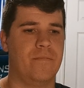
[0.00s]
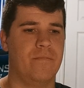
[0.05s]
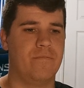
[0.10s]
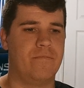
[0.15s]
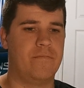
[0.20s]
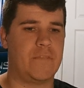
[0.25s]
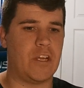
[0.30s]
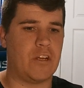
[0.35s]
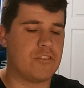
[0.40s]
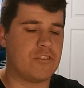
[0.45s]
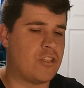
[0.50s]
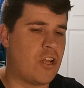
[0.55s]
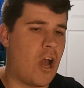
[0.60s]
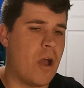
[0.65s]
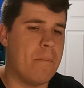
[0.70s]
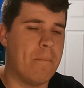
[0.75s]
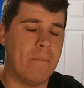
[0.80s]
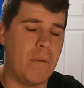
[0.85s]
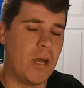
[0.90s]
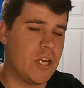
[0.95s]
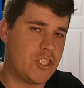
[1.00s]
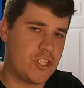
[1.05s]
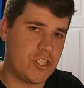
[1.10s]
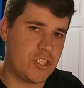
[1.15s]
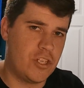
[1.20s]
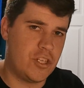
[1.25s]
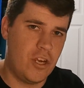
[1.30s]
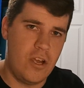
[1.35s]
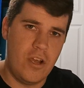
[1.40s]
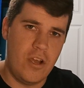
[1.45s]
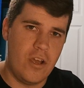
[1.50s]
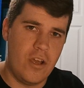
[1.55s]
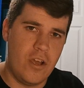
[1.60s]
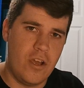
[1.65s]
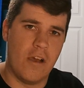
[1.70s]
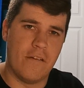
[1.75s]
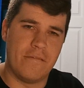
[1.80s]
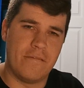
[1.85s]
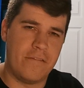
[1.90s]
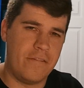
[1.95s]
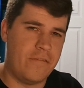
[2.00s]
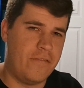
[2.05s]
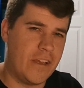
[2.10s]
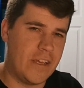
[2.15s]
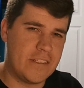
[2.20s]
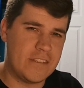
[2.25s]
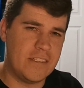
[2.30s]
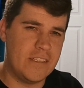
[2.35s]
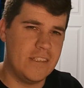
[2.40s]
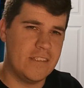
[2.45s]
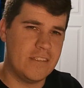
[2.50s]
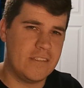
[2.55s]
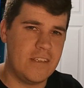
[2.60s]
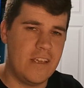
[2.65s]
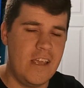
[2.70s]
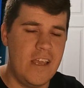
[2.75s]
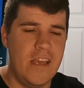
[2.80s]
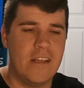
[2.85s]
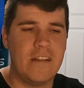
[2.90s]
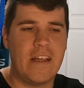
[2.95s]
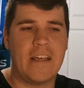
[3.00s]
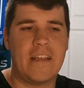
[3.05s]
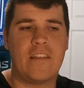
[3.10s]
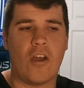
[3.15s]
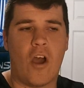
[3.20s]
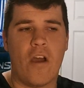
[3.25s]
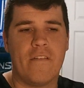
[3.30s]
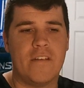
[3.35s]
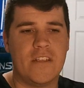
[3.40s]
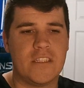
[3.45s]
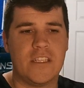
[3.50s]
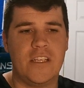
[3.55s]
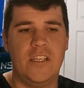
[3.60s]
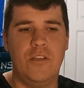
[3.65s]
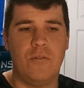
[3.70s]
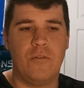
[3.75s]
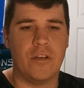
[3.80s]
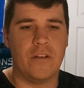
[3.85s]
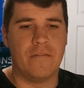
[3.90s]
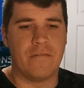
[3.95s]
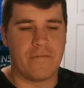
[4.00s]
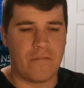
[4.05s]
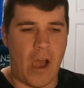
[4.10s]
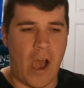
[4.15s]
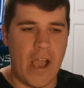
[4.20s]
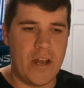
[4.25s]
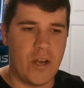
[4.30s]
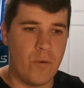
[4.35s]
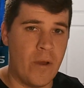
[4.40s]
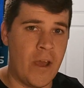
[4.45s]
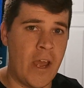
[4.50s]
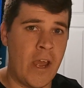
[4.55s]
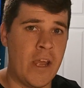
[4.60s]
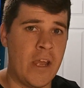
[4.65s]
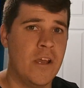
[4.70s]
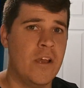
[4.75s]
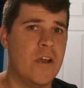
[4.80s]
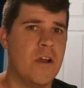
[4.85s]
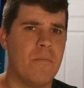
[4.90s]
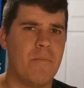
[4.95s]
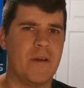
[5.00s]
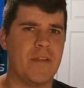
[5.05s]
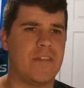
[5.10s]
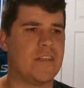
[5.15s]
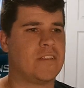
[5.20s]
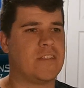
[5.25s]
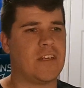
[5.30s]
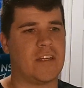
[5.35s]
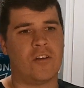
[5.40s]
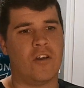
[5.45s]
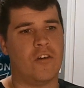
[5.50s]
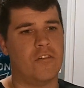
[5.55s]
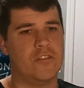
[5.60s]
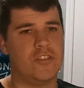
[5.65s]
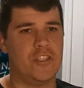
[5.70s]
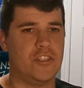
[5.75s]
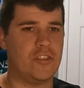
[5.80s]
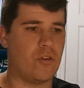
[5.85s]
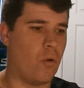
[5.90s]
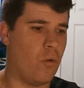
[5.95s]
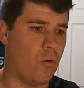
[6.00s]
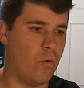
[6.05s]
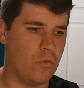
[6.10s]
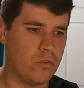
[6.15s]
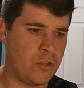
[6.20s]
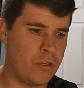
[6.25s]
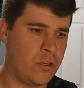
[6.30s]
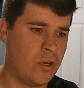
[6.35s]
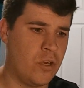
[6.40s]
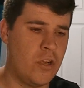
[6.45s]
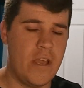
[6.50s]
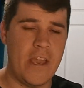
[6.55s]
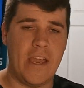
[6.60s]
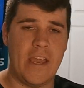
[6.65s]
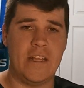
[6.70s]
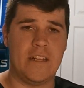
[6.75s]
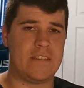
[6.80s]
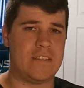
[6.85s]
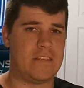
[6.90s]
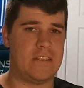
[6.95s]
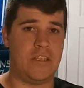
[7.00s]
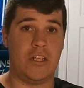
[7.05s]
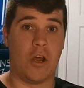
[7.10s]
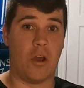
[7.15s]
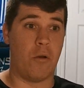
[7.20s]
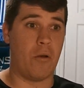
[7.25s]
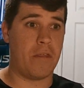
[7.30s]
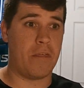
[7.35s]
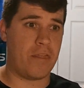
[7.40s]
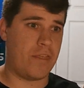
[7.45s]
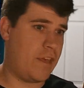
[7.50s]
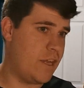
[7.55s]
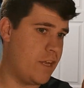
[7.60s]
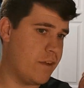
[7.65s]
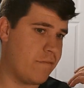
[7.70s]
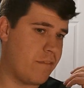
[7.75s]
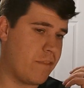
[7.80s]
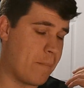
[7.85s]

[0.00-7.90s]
there's not much of fixes. Like obviously you couldn't find a way, but the technology's older. It's, a thing of the